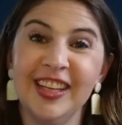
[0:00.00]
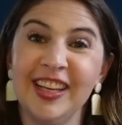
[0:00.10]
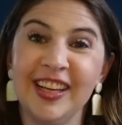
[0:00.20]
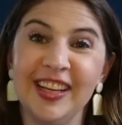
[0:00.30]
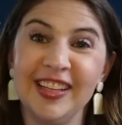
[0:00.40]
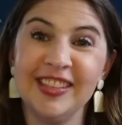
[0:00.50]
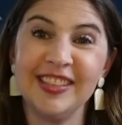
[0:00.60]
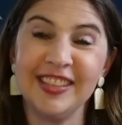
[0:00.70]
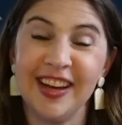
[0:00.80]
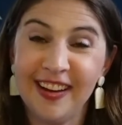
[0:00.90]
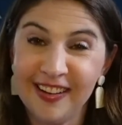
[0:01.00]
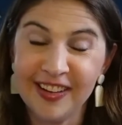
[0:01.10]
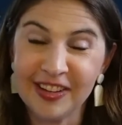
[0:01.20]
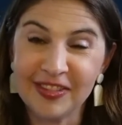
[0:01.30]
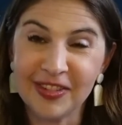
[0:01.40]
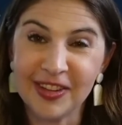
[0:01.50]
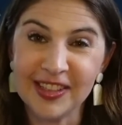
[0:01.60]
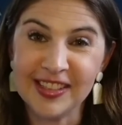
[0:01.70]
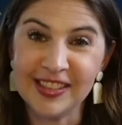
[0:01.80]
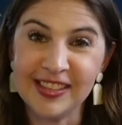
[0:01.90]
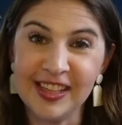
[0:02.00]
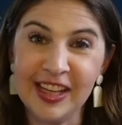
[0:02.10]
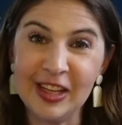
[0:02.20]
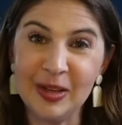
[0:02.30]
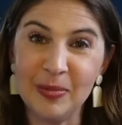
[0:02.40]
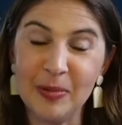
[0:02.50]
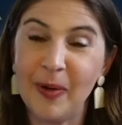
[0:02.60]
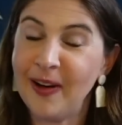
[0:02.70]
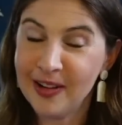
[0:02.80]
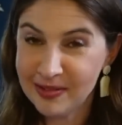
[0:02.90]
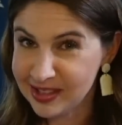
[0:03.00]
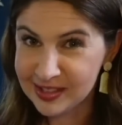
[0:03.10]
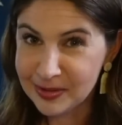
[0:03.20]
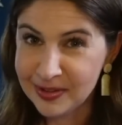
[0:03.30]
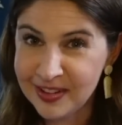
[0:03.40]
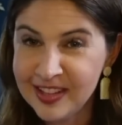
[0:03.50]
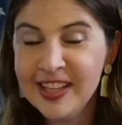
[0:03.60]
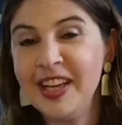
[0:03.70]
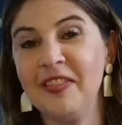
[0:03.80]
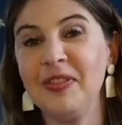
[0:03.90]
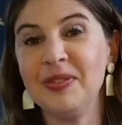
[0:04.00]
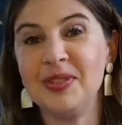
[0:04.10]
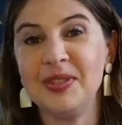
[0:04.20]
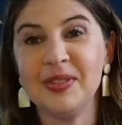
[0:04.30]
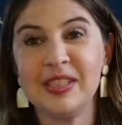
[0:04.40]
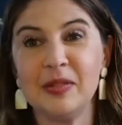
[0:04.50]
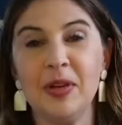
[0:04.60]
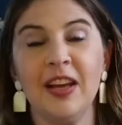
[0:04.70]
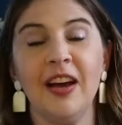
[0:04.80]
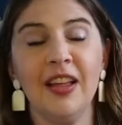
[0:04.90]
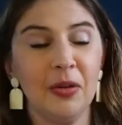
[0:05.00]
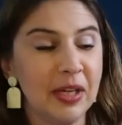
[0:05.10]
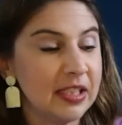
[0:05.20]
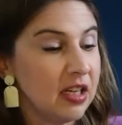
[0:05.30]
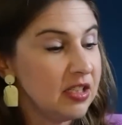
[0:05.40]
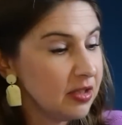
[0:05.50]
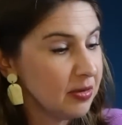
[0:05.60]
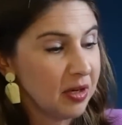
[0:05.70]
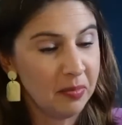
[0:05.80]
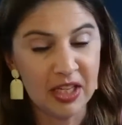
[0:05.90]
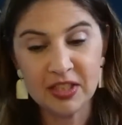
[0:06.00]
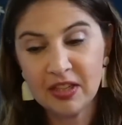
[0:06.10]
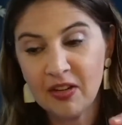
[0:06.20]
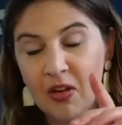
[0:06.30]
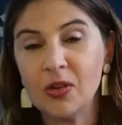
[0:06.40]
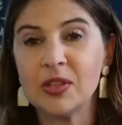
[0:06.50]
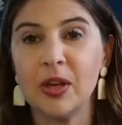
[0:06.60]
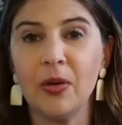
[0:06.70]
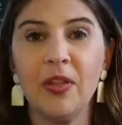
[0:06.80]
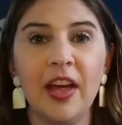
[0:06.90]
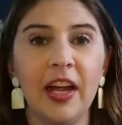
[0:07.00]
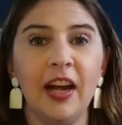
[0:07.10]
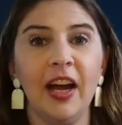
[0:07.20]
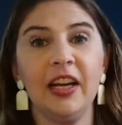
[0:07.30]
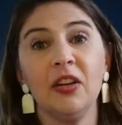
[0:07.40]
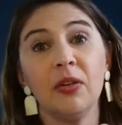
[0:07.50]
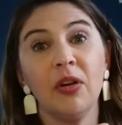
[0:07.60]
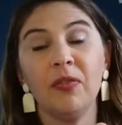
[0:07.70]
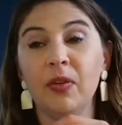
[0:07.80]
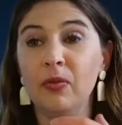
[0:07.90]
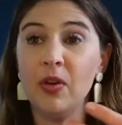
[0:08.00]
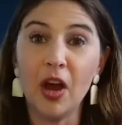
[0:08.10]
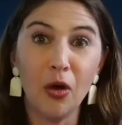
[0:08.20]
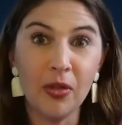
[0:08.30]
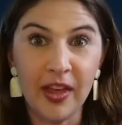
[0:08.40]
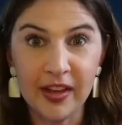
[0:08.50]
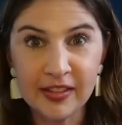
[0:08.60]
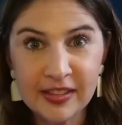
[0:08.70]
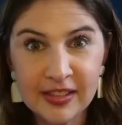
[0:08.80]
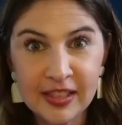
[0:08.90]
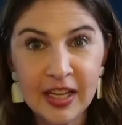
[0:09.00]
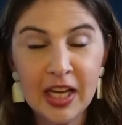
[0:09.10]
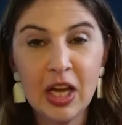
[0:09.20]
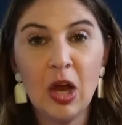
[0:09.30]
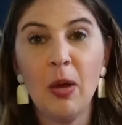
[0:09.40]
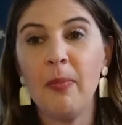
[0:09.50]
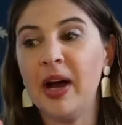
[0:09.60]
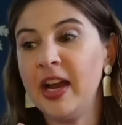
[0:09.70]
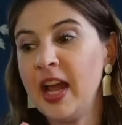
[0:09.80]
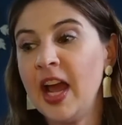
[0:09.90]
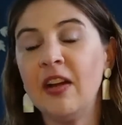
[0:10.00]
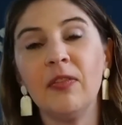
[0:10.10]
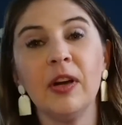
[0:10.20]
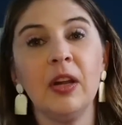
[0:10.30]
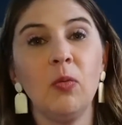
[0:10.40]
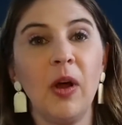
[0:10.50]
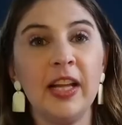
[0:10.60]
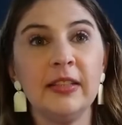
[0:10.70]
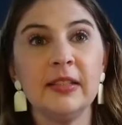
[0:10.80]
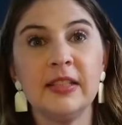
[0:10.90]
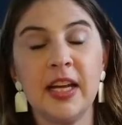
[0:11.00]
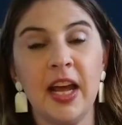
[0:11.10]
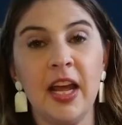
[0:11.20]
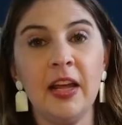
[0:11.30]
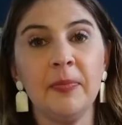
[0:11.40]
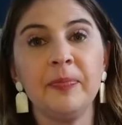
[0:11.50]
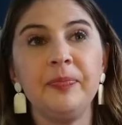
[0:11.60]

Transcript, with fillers: And yeah, I look forward to seeing you be part of the school if you choose to be. Otherwise, I do want to mention also that I don't know if you know this, but every Wednesday